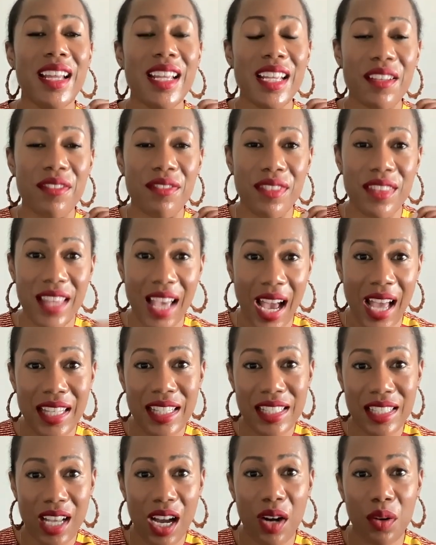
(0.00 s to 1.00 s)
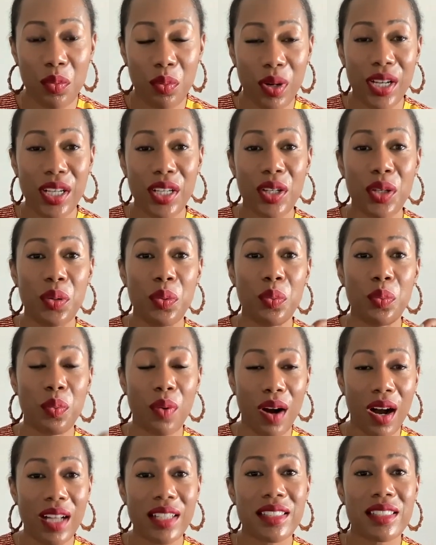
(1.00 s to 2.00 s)
If that's not what you
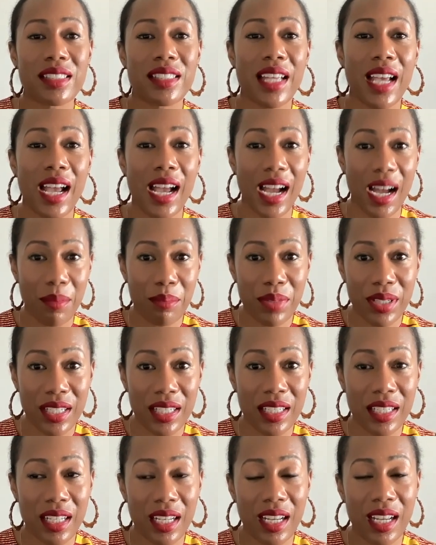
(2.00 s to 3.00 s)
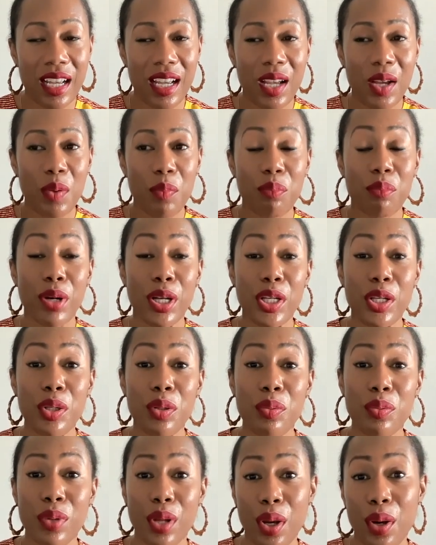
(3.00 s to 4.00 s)
want to happen, but
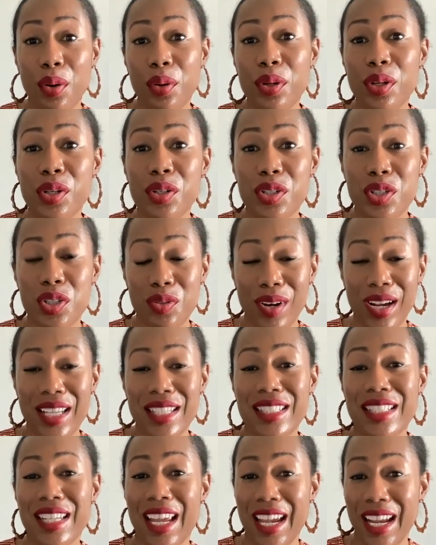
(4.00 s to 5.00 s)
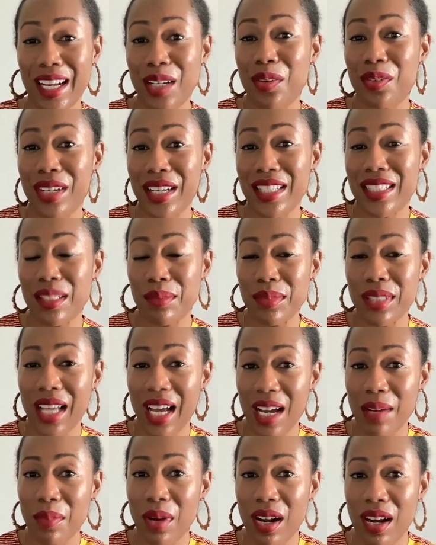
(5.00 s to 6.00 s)
you know you're stressed and you need some
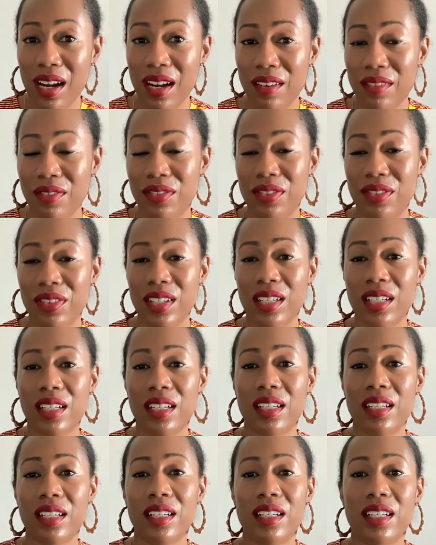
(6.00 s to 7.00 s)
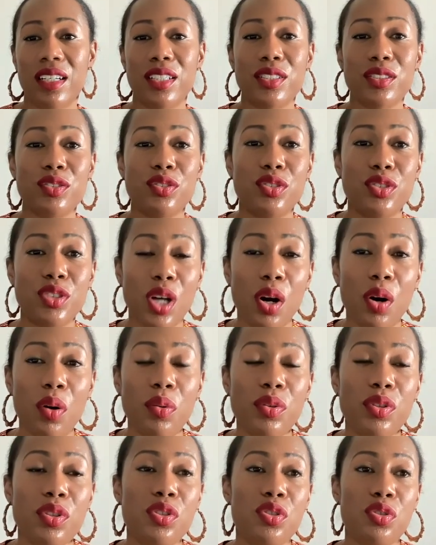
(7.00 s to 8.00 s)
time off,
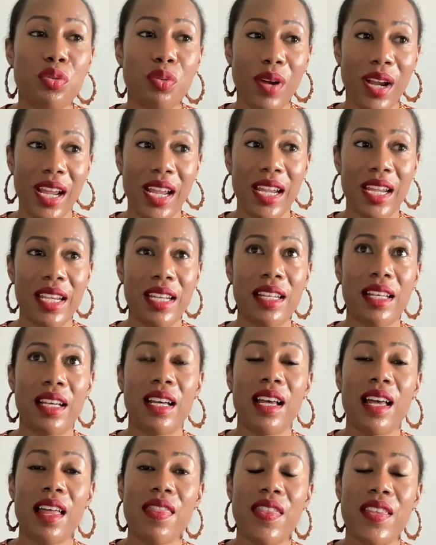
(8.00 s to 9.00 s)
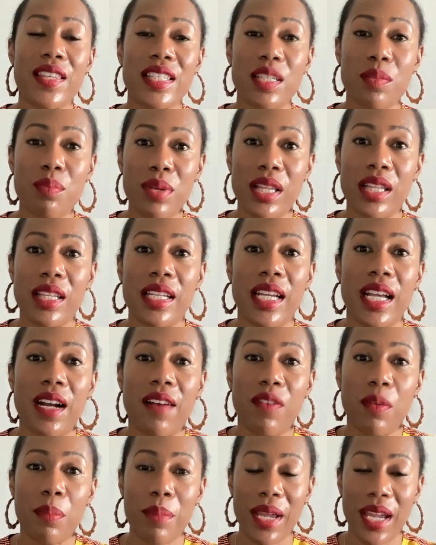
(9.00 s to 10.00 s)
don't trade the stability
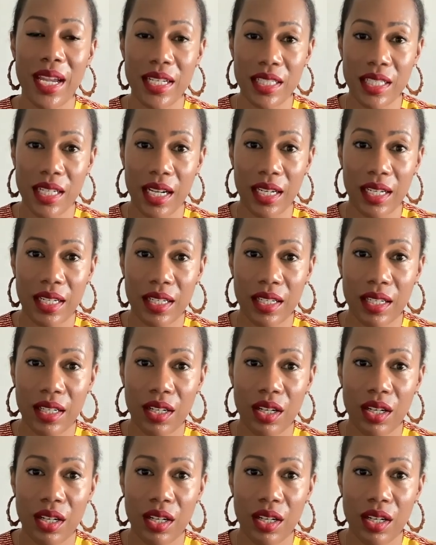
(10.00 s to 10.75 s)
of a paycheck